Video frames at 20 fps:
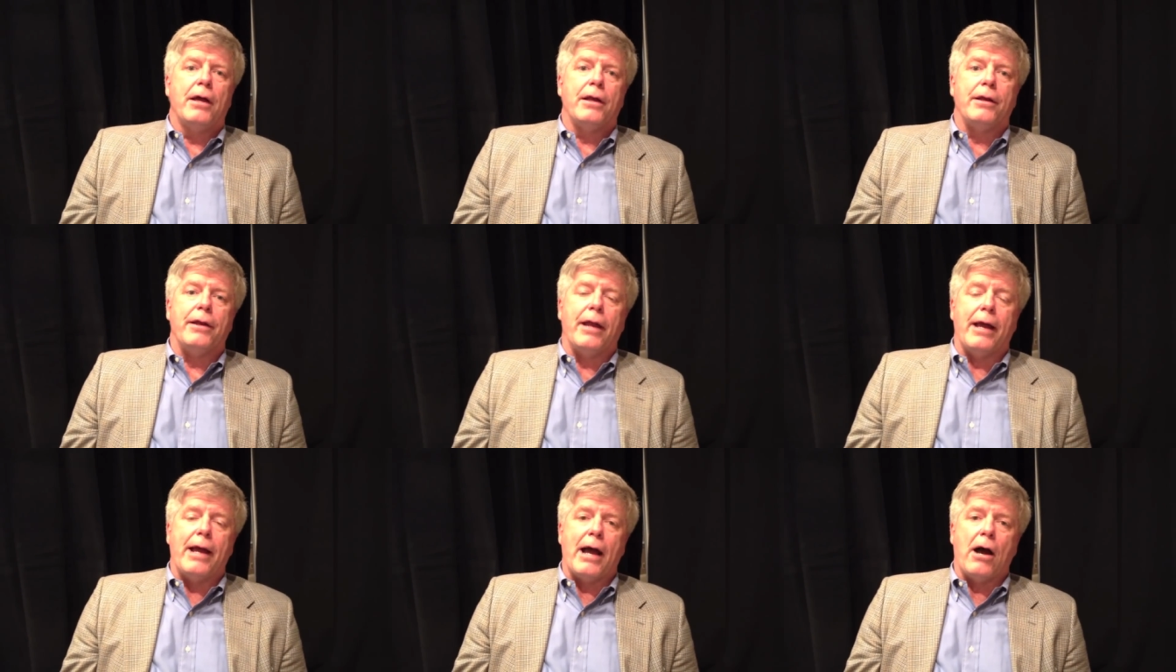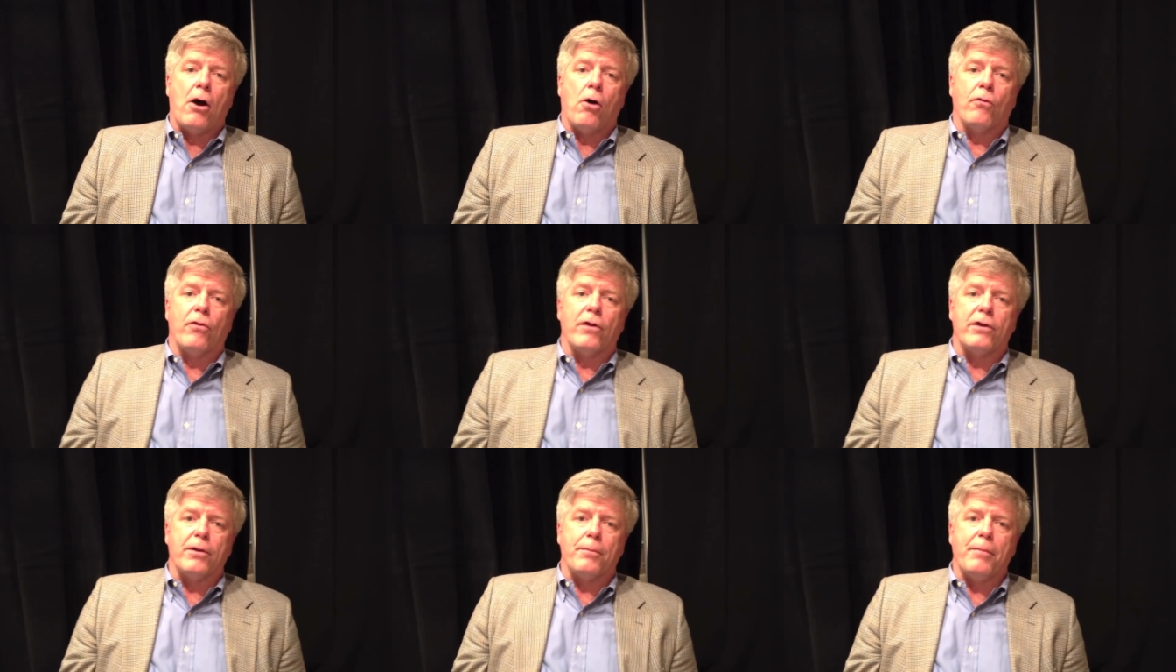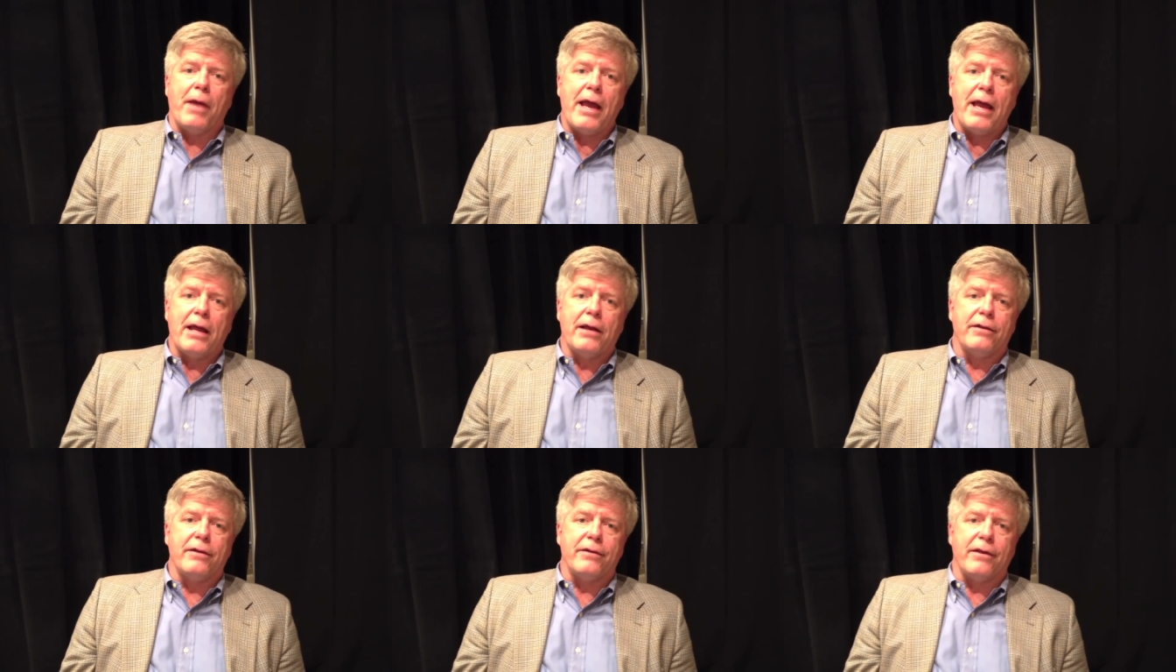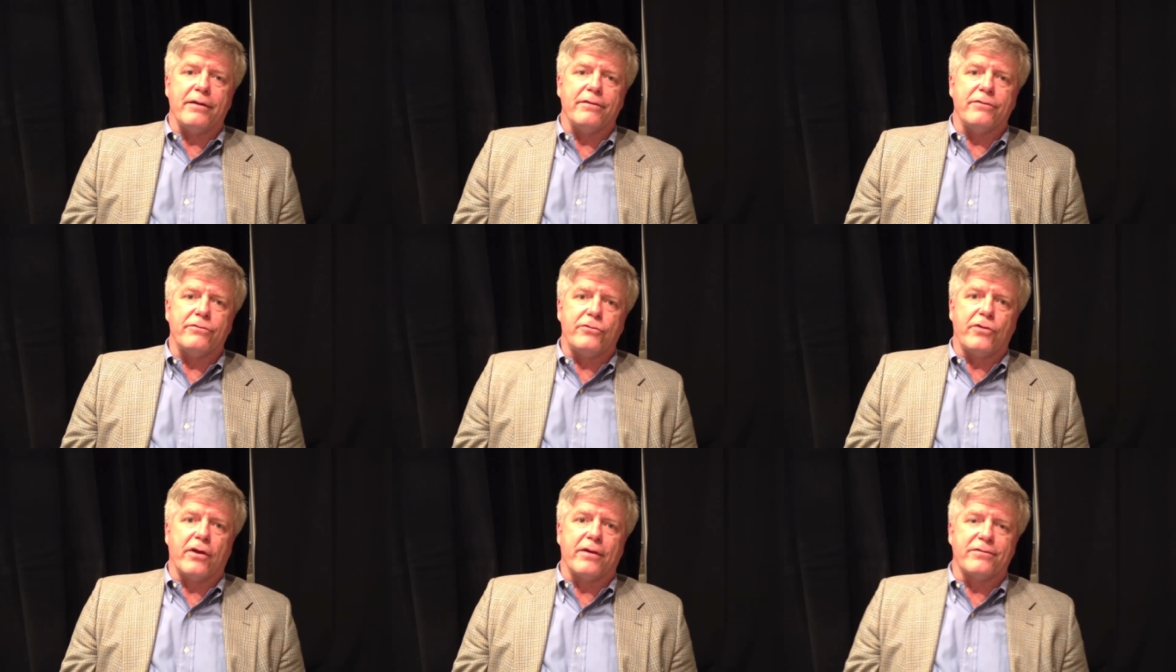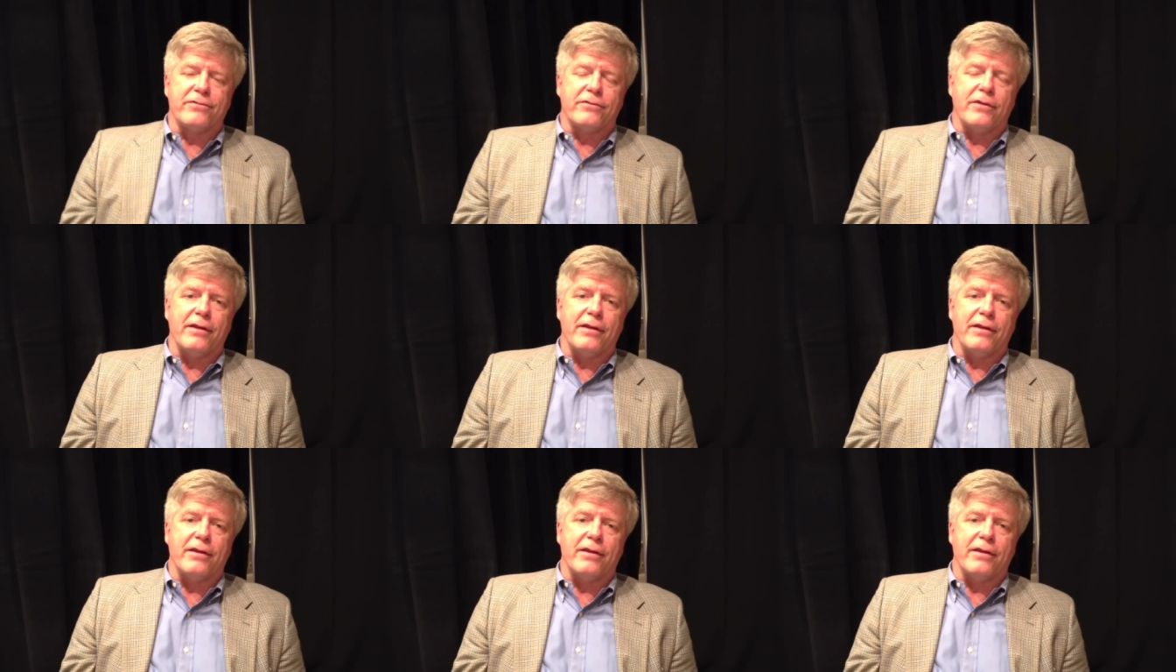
now. The demand is just